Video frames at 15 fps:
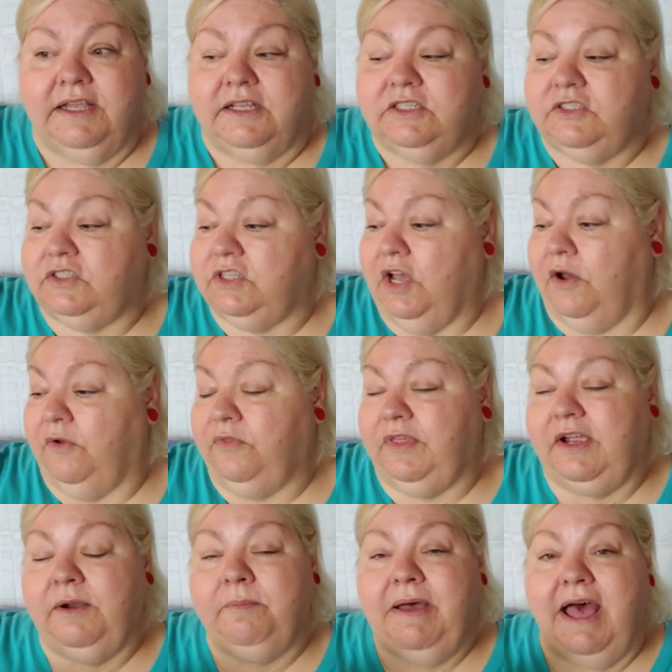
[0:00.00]
So
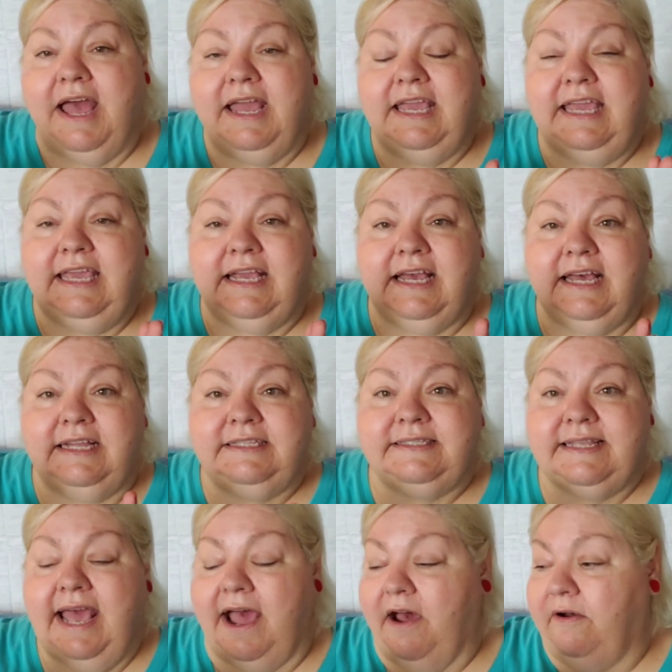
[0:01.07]
thereby he cuts
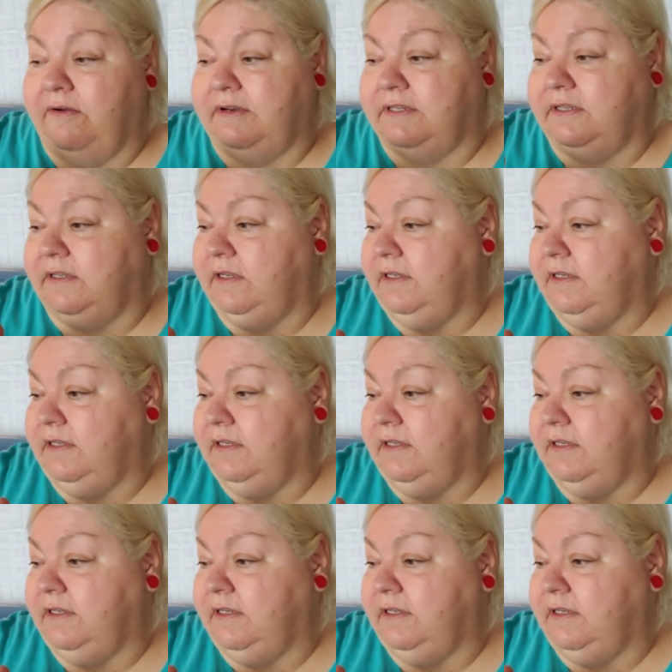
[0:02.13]
out